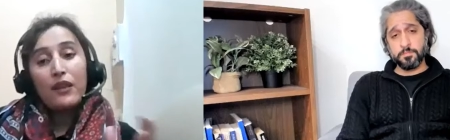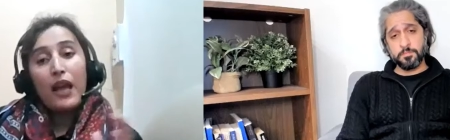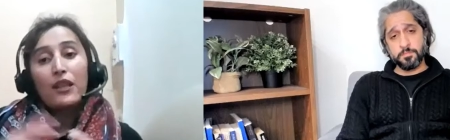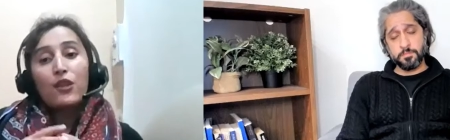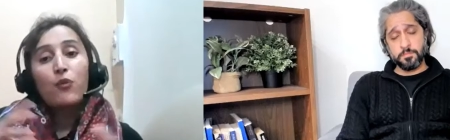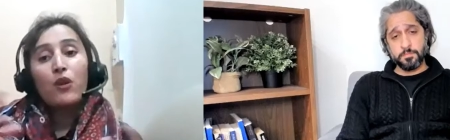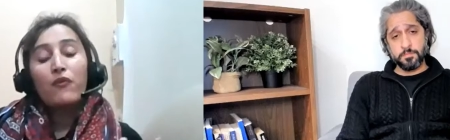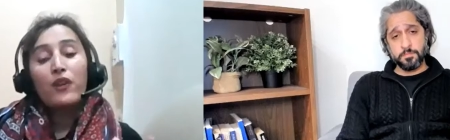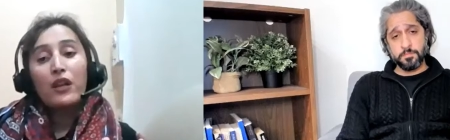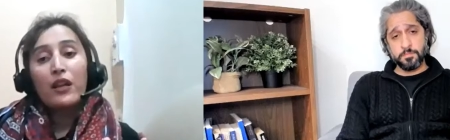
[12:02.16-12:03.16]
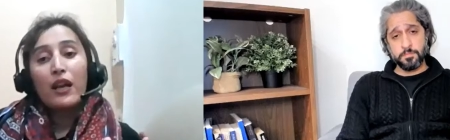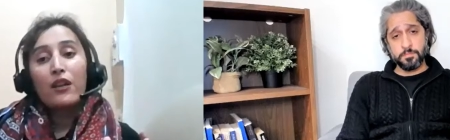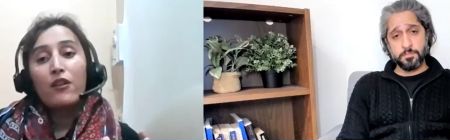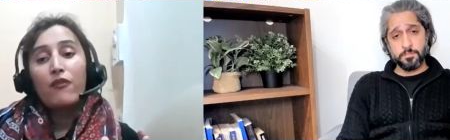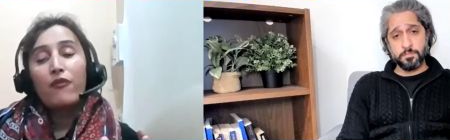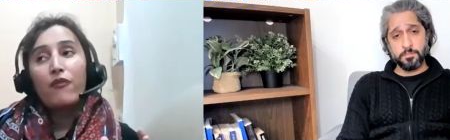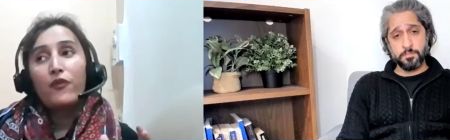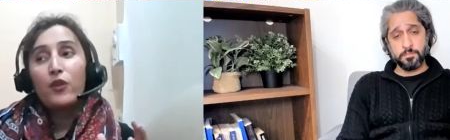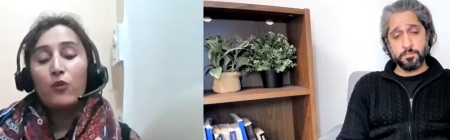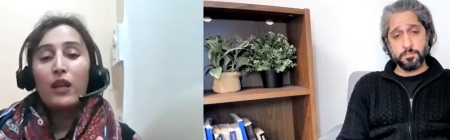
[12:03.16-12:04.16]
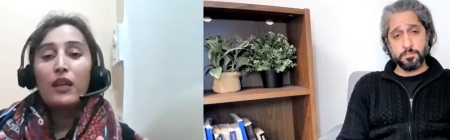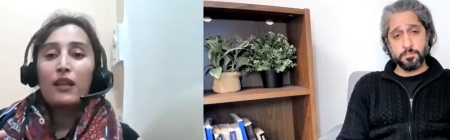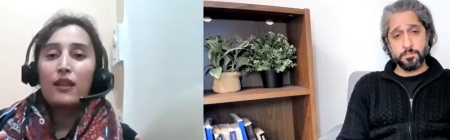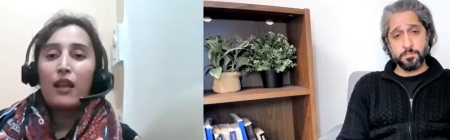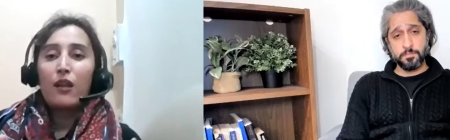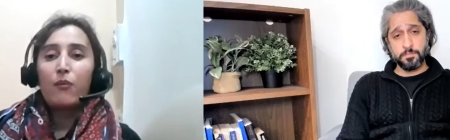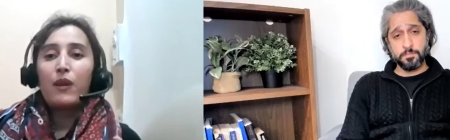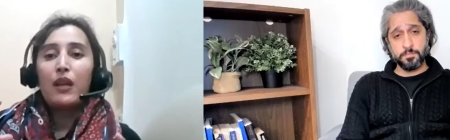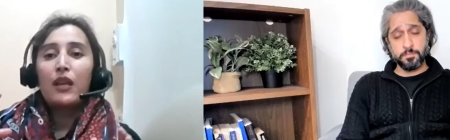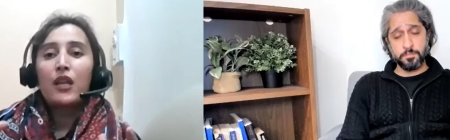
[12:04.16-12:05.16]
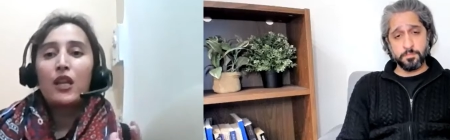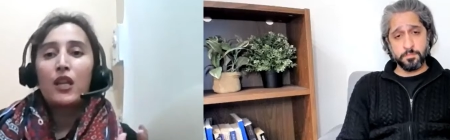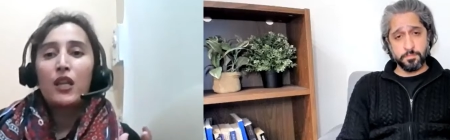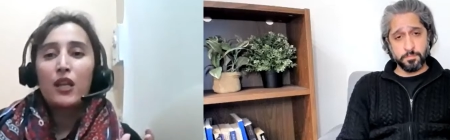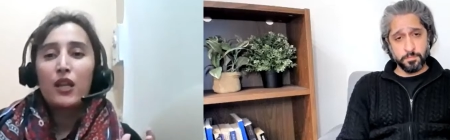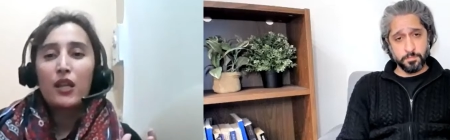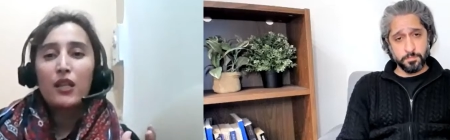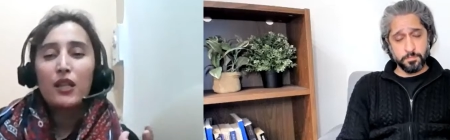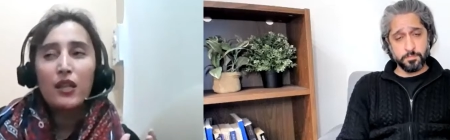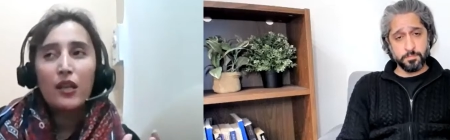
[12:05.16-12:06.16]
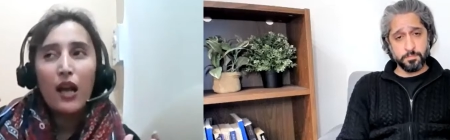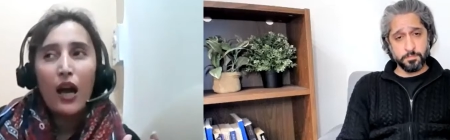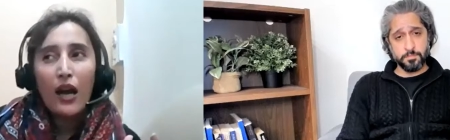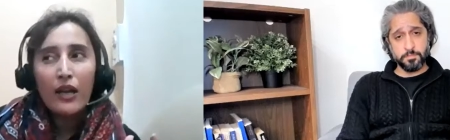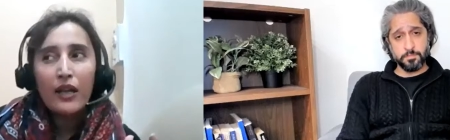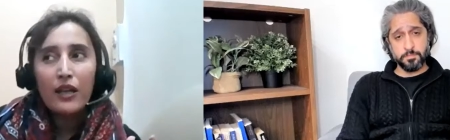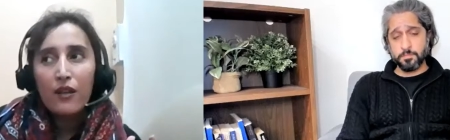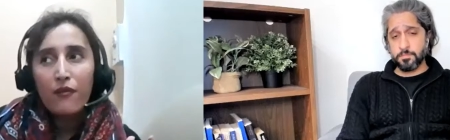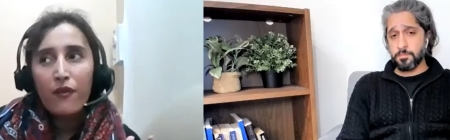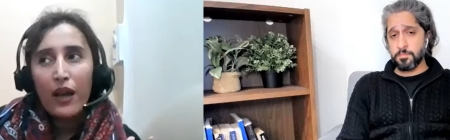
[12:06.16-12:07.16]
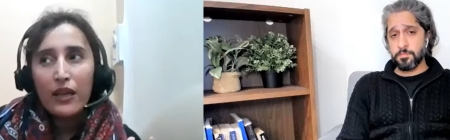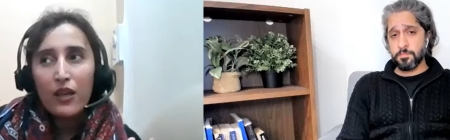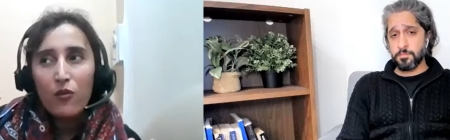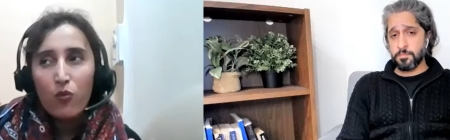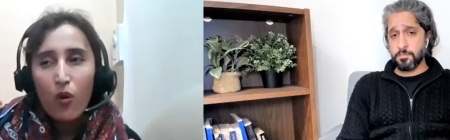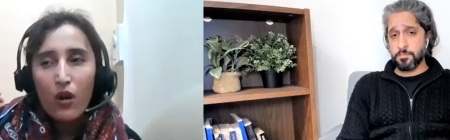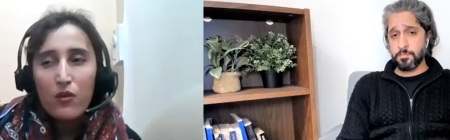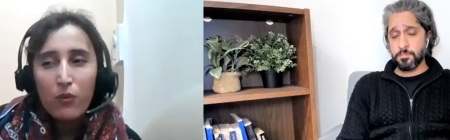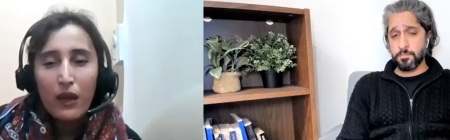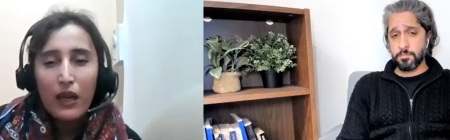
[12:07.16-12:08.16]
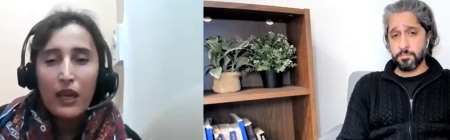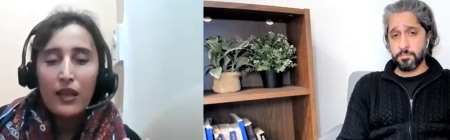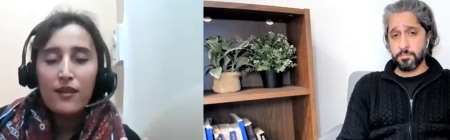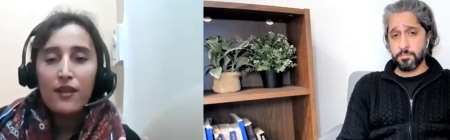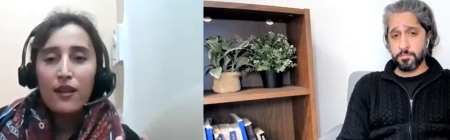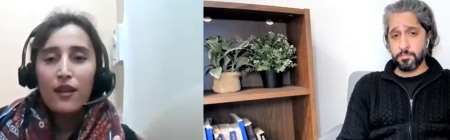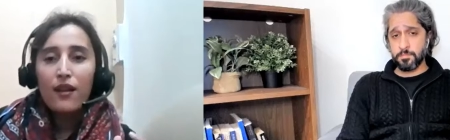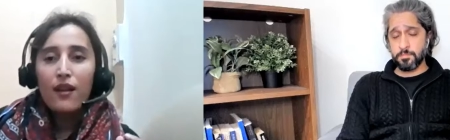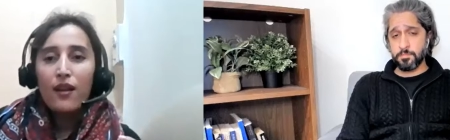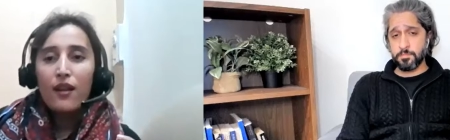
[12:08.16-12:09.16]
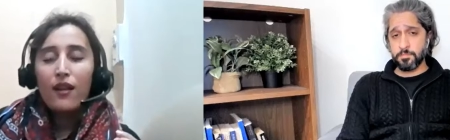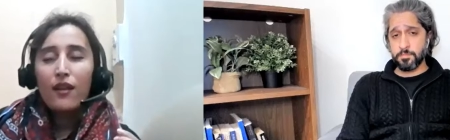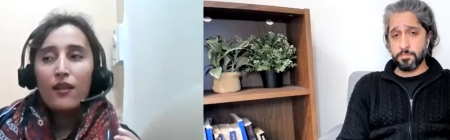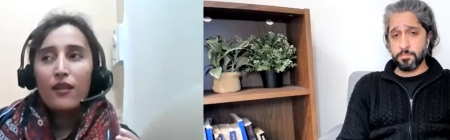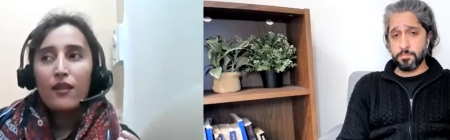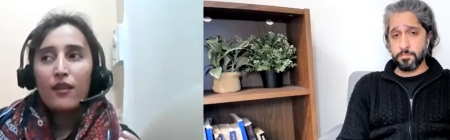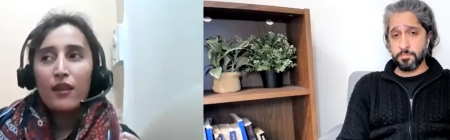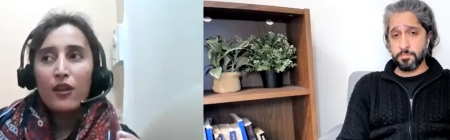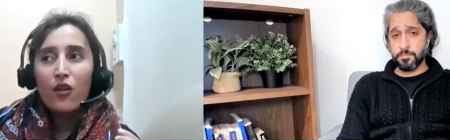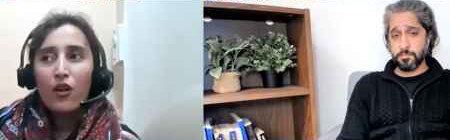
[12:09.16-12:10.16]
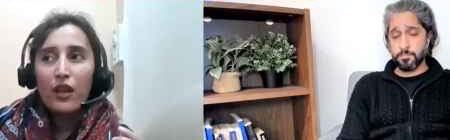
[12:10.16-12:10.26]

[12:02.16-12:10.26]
Speaker 1: that's what we are kind of doing in therapy, mm-hmm. identifying in what ways they're not